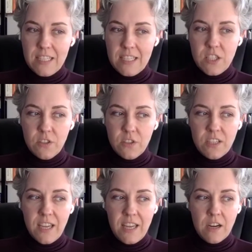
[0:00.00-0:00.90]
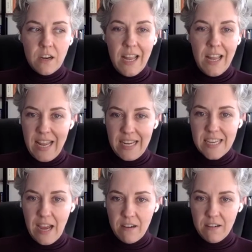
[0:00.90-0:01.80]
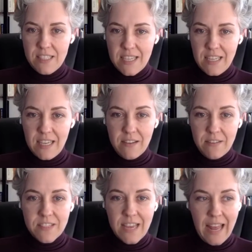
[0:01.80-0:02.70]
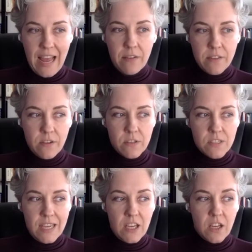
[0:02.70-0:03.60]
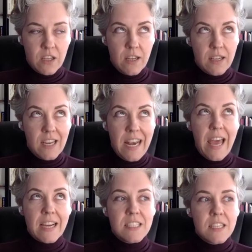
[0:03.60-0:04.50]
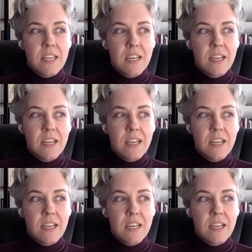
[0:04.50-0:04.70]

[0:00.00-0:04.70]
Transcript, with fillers: It's to look at your innate talents and gifts and how those like connect